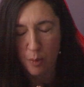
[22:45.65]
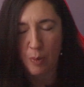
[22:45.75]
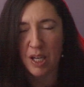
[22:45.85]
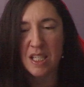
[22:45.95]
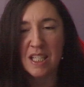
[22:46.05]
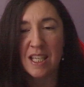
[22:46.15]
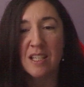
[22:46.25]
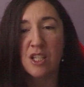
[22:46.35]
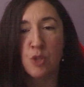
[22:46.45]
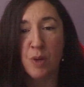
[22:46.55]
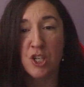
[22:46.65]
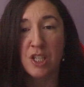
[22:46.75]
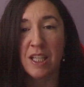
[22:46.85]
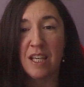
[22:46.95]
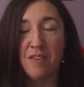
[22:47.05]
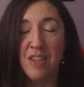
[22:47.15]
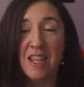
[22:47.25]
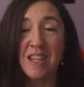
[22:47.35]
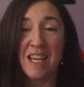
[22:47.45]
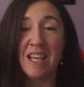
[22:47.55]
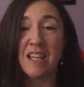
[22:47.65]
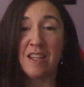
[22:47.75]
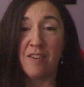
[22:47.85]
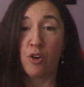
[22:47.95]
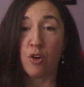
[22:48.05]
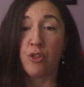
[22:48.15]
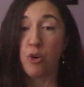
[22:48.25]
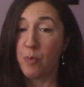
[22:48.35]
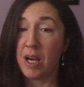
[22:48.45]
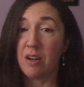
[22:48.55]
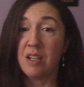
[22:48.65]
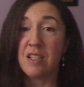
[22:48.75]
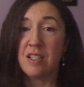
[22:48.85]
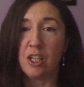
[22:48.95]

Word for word: Pisces kids, especially if they think that they've hurt their parents,